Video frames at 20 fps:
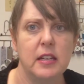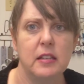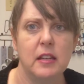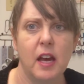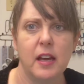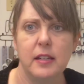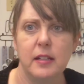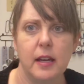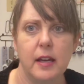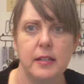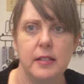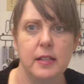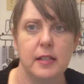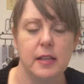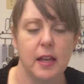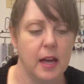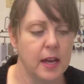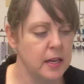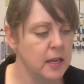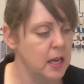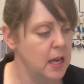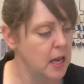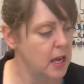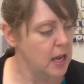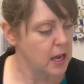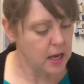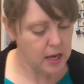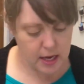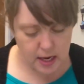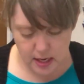$9.99.
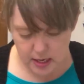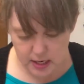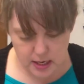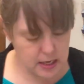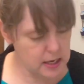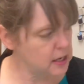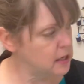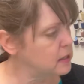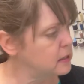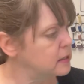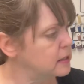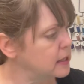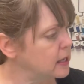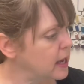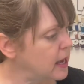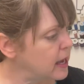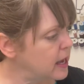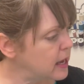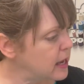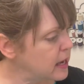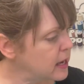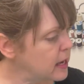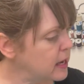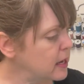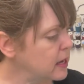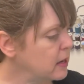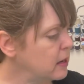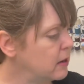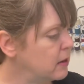It is a